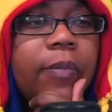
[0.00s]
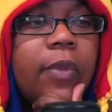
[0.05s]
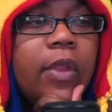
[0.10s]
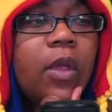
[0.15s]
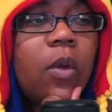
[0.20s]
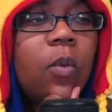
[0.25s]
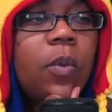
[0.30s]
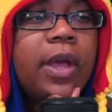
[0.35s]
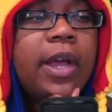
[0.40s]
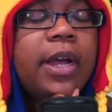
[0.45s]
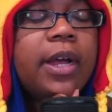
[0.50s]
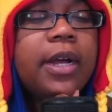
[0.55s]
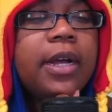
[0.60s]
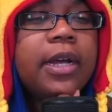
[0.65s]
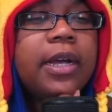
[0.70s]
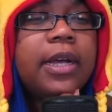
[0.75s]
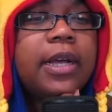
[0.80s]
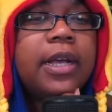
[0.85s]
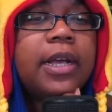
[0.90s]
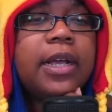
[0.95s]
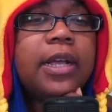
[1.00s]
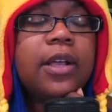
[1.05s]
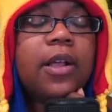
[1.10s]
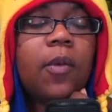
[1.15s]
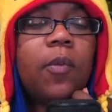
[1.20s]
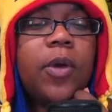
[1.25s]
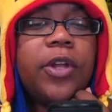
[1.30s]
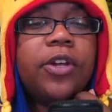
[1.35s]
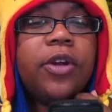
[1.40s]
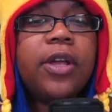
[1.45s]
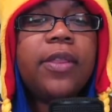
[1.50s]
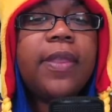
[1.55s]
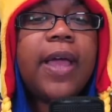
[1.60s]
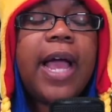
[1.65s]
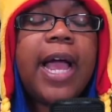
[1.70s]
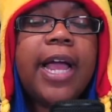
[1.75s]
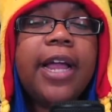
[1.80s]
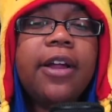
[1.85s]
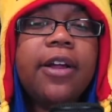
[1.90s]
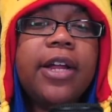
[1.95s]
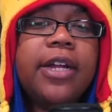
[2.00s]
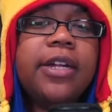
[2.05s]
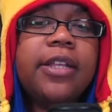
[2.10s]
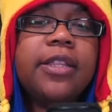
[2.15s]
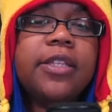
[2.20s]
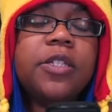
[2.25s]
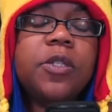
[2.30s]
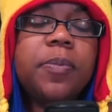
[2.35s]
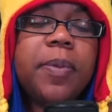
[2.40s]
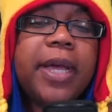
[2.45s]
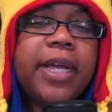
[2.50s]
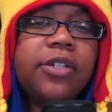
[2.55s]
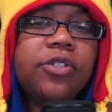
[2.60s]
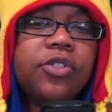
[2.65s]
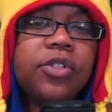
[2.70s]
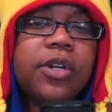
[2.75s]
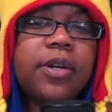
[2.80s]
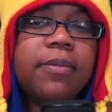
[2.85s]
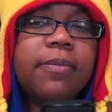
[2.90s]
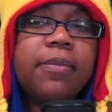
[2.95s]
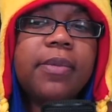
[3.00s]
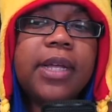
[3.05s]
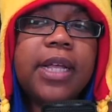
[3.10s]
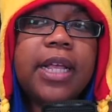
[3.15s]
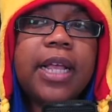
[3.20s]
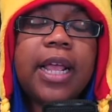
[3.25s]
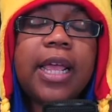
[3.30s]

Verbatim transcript: where when you're on the higher end of the spectrum